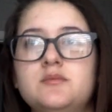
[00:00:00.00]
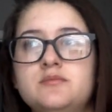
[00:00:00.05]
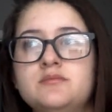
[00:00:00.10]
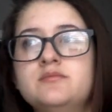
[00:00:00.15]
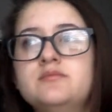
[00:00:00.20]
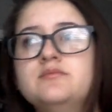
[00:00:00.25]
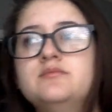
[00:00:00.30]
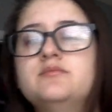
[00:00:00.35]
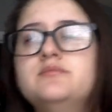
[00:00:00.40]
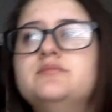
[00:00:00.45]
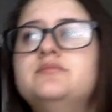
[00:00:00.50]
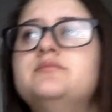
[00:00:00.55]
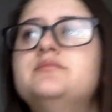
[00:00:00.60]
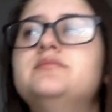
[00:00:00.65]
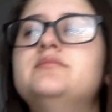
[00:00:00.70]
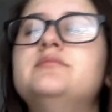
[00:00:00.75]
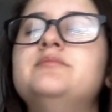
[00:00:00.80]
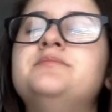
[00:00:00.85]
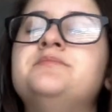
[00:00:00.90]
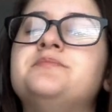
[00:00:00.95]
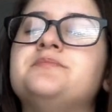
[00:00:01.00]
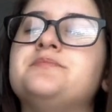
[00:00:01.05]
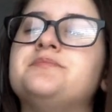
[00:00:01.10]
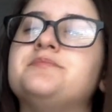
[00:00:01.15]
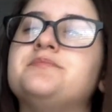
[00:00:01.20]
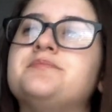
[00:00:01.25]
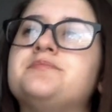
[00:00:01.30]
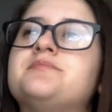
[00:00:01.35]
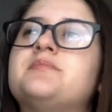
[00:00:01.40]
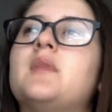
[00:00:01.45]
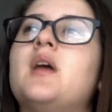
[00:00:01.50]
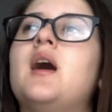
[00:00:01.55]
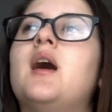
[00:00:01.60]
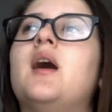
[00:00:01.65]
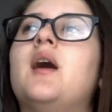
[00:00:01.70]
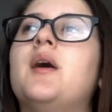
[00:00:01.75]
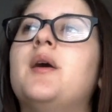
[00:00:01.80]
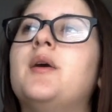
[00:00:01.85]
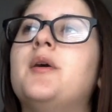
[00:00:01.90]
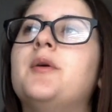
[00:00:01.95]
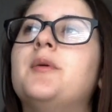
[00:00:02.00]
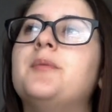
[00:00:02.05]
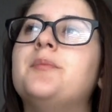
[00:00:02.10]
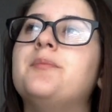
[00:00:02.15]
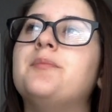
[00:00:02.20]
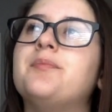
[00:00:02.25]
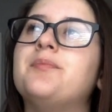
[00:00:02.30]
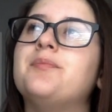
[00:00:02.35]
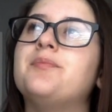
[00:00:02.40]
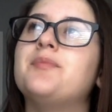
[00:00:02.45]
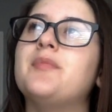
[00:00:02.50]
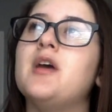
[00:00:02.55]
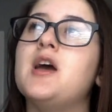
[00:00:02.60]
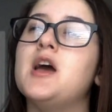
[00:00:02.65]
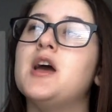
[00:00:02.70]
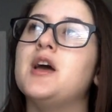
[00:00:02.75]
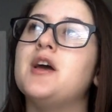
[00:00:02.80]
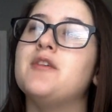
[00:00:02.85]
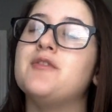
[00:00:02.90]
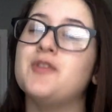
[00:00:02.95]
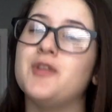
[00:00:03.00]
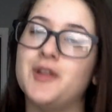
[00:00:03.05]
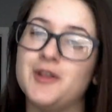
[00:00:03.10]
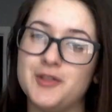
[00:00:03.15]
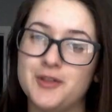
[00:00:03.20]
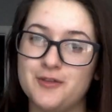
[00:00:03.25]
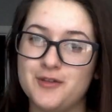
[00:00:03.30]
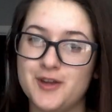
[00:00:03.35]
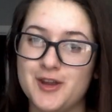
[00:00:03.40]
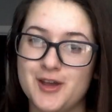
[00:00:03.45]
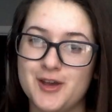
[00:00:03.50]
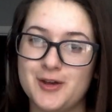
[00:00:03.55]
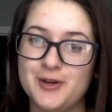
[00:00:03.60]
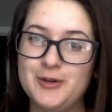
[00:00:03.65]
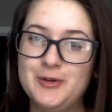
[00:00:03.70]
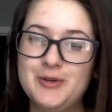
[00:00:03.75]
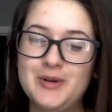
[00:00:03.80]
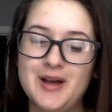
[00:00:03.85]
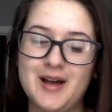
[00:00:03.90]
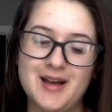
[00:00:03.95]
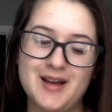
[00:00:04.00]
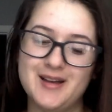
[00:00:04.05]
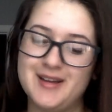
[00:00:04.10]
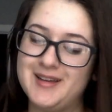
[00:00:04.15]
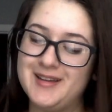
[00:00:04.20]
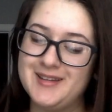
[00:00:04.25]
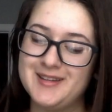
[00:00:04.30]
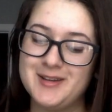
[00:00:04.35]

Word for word: um, if you like the video, uh,